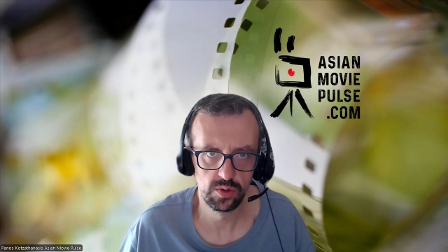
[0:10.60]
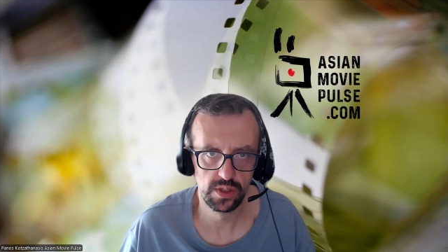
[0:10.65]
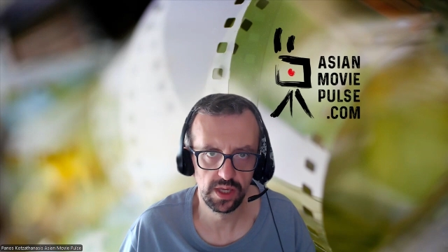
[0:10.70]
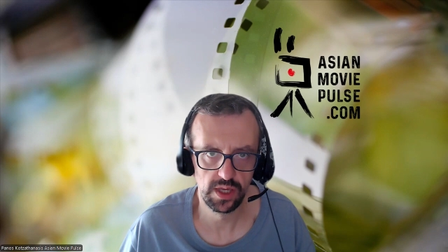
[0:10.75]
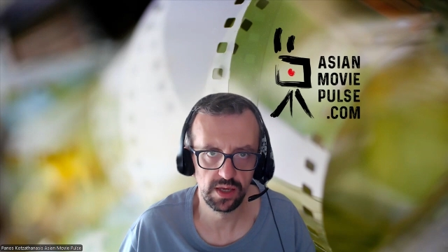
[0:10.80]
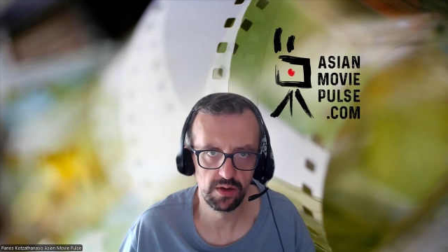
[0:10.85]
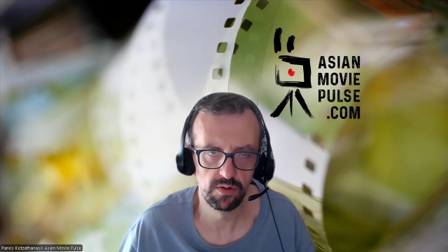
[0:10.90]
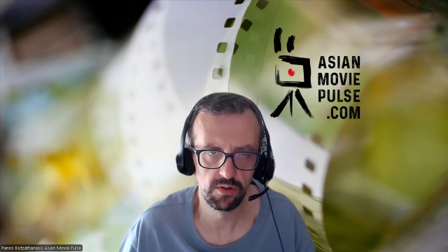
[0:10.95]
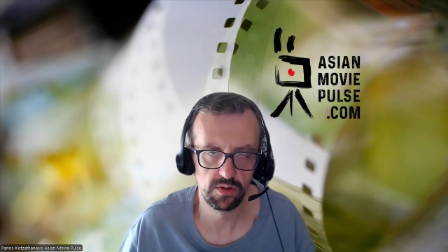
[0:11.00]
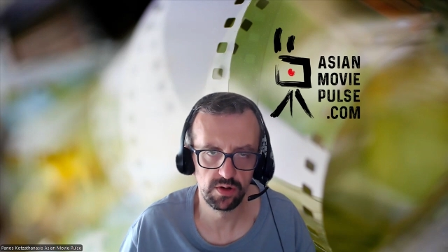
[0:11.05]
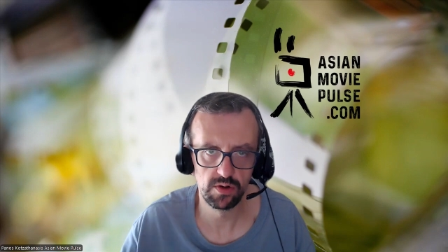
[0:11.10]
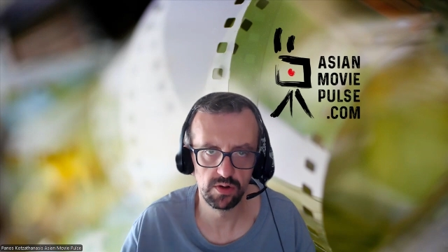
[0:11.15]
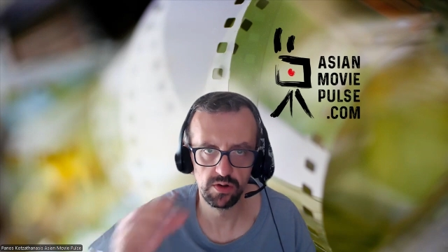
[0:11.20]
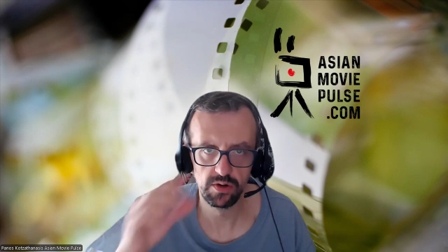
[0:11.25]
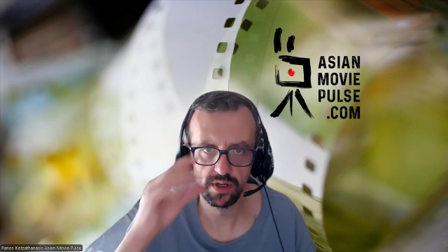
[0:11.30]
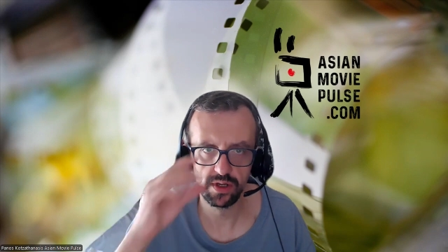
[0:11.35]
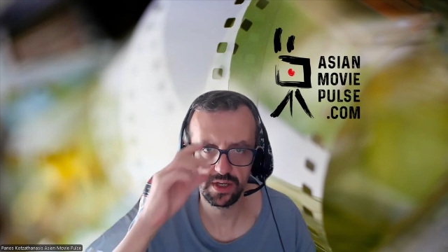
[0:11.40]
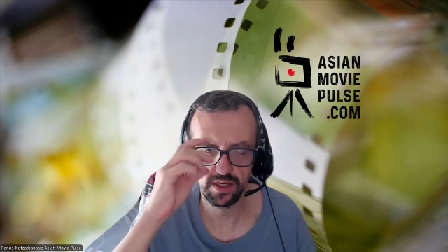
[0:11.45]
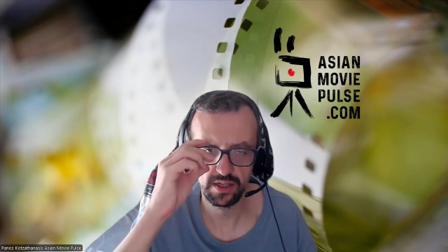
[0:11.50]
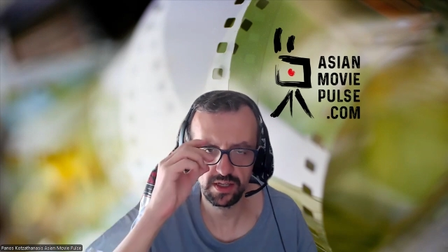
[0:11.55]
Today we're
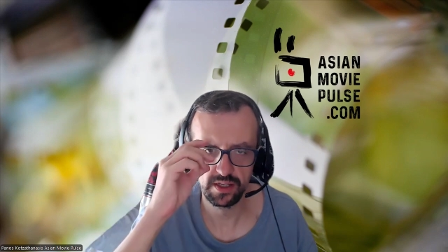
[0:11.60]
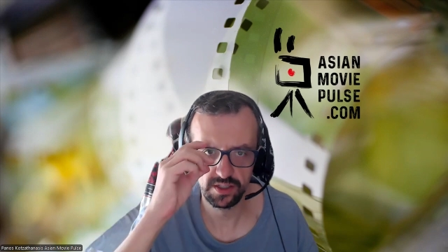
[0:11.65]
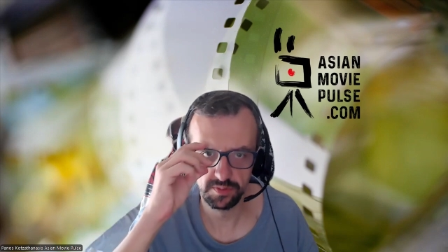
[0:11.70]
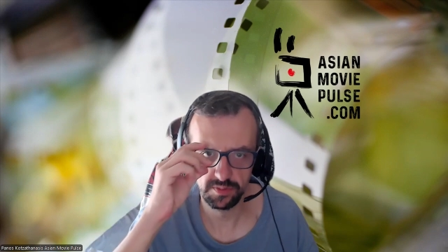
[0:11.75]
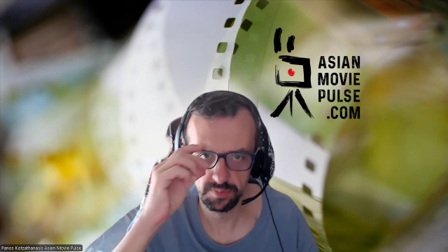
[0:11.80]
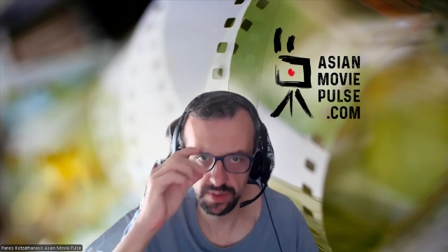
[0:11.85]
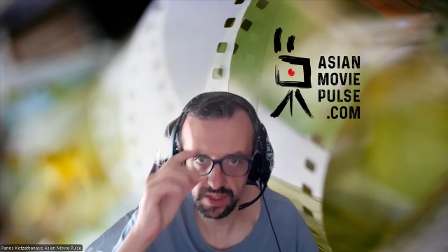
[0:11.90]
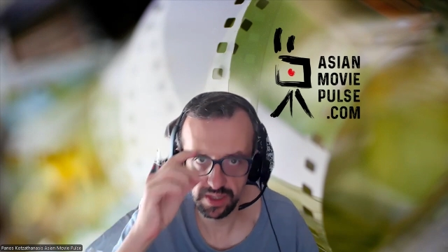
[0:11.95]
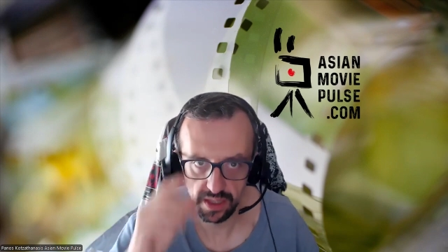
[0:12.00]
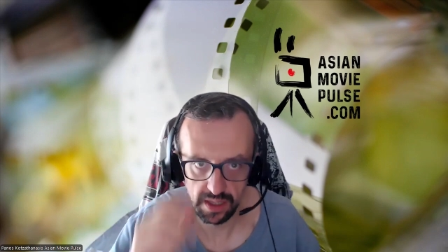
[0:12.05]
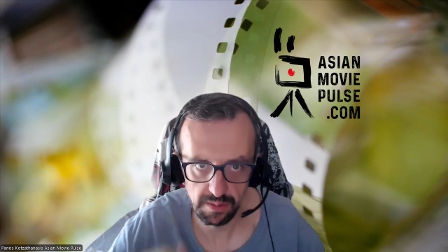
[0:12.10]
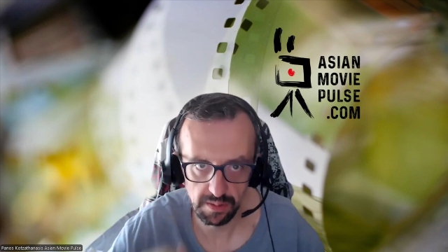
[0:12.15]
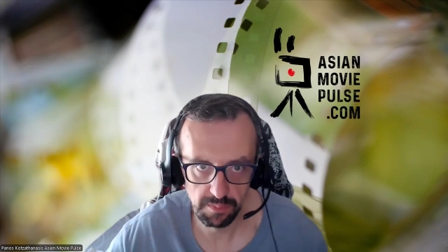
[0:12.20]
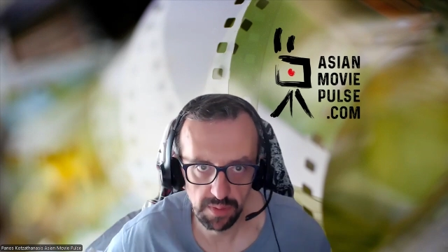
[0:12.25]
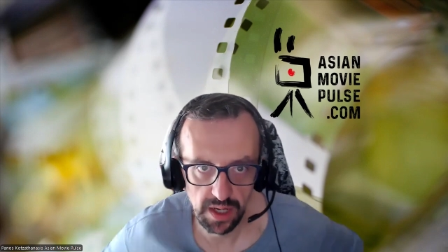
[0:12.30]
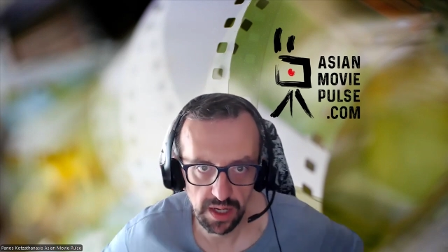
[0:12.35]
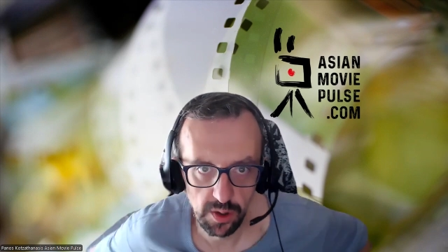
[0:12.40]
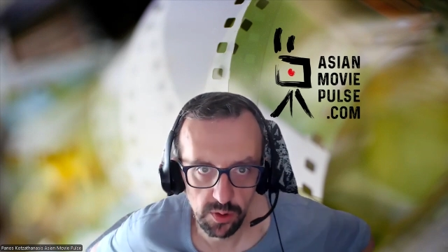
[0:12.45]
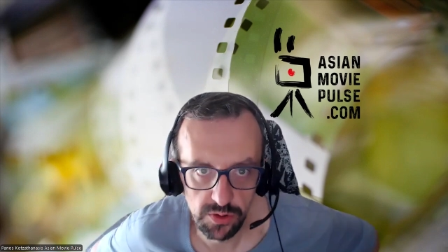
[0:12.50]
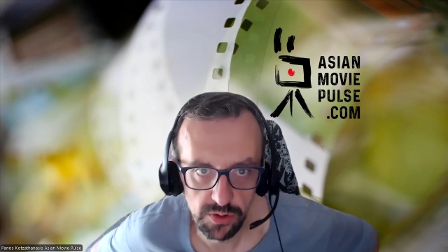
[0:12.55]
gonna speak
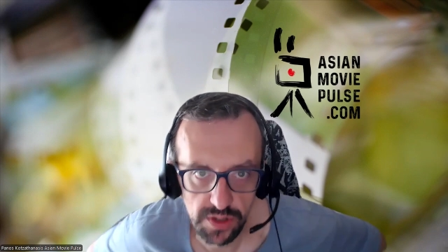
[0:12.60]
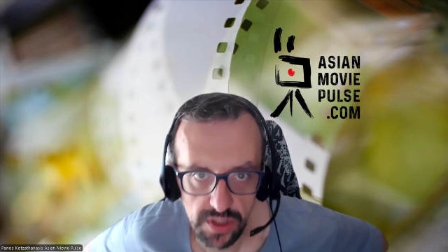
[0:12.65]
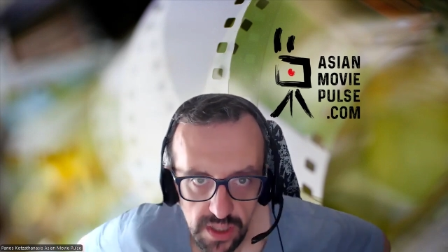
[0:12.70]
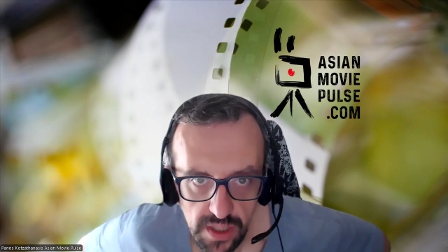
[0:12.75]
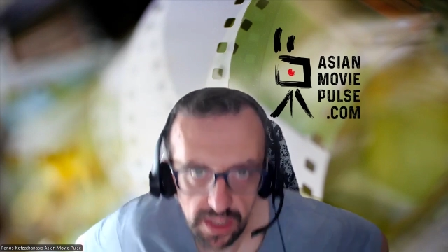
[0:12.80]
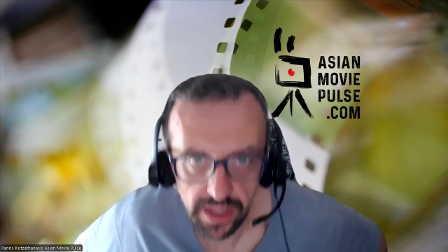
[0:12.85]
about